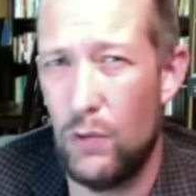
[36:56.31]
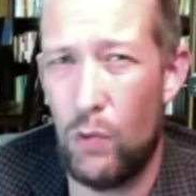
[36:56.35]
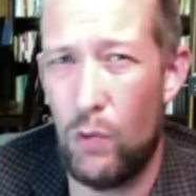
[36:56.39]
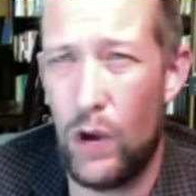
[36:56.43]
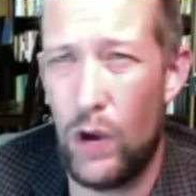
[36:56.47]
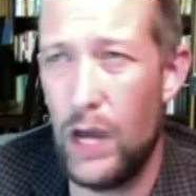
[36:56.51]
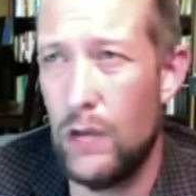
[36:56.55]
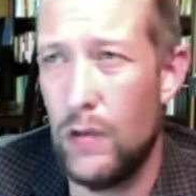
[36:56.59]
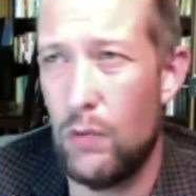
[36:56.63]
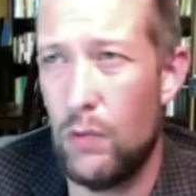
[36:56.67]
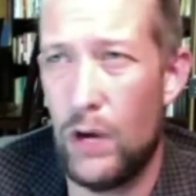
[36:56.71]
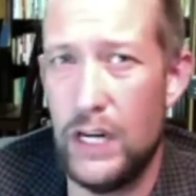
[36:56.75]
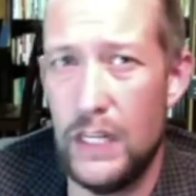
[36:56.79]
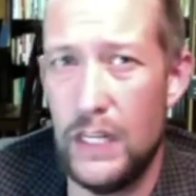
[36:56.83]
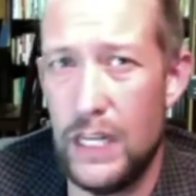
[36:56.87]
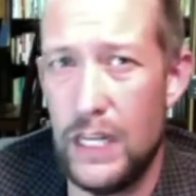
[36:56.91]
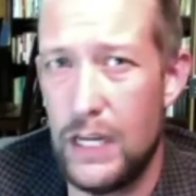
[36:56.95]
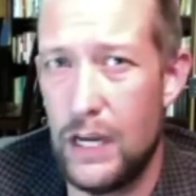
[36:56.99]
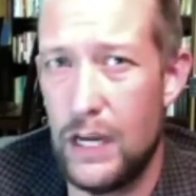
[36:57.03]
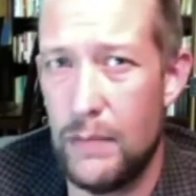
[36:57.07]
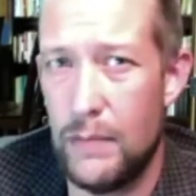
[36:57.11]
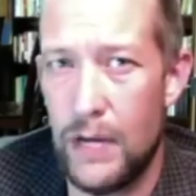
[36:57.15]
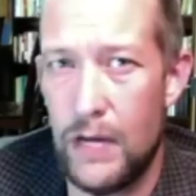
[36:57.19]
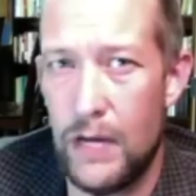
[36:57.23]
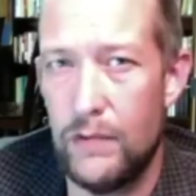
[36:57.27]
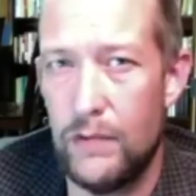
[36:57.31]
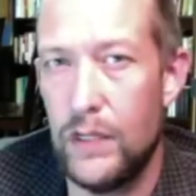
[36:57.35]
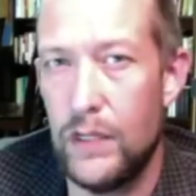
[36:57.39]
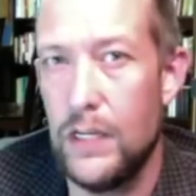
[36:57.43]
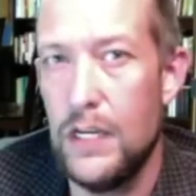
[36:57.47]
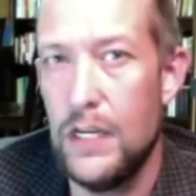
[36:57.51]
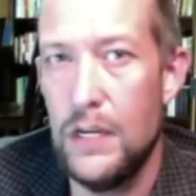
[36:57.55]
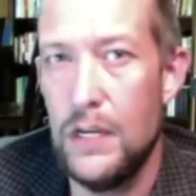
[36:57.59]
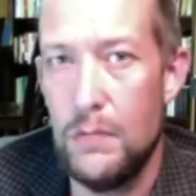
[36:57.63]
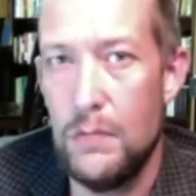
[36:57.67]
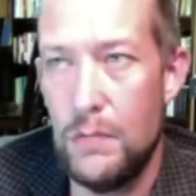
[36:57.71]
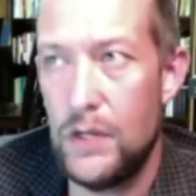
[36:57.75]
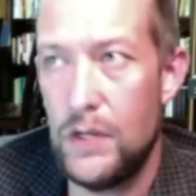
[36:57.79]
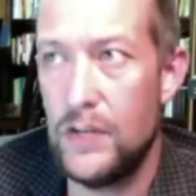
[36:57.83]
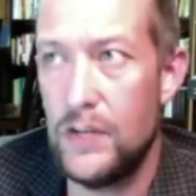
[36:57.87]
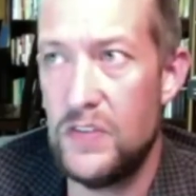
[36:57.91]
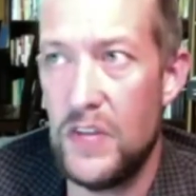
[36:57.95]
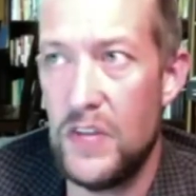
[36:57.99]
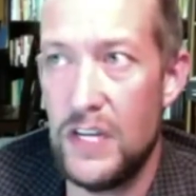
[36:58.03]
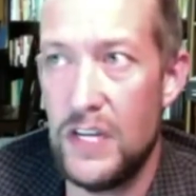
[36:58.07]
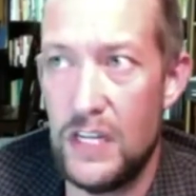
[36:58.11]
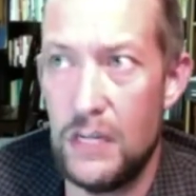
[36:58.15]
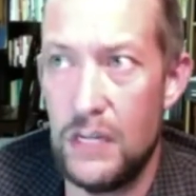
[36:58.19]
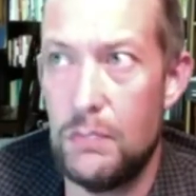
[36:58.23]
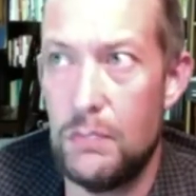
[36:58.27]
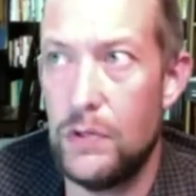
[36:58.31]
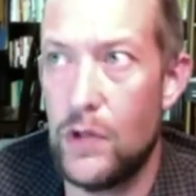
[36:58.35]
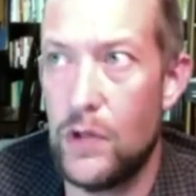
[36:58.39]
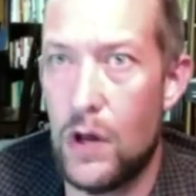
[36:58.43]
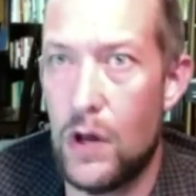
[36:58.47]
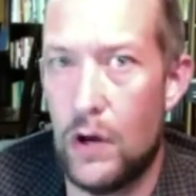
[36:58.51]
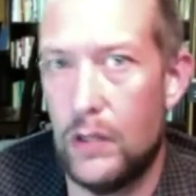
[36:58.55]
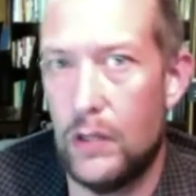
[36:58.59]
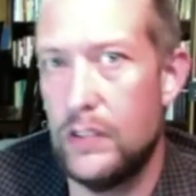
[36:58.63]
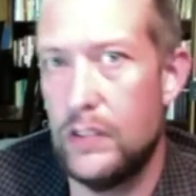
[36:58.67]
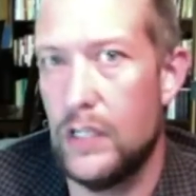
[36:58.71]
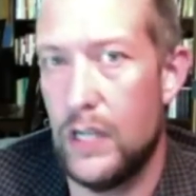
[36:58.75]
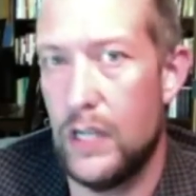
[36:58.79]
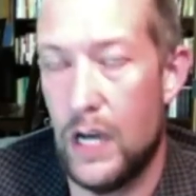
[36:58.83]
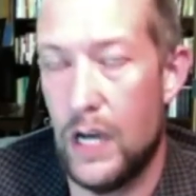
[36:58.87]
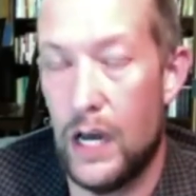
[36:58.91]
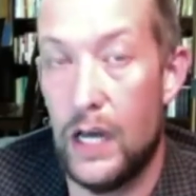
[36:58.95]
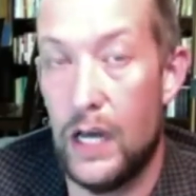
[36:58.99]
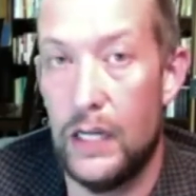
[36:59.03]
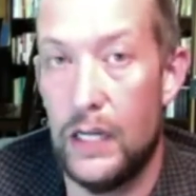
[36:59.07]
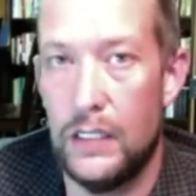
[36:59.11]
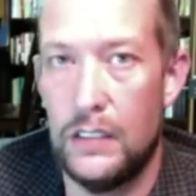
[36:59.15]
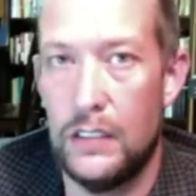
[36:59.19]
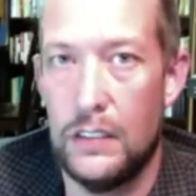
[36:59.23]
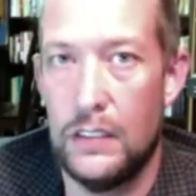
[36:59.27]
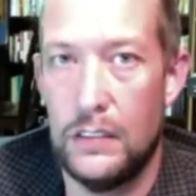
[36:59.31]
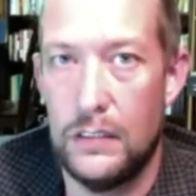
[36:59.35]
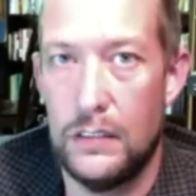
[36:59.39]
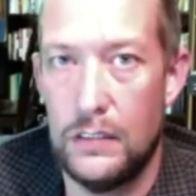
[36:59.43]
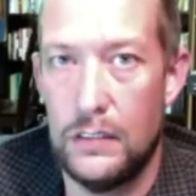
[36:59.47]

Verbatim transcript: Why? Why did they come out of it? Because they did belong to God.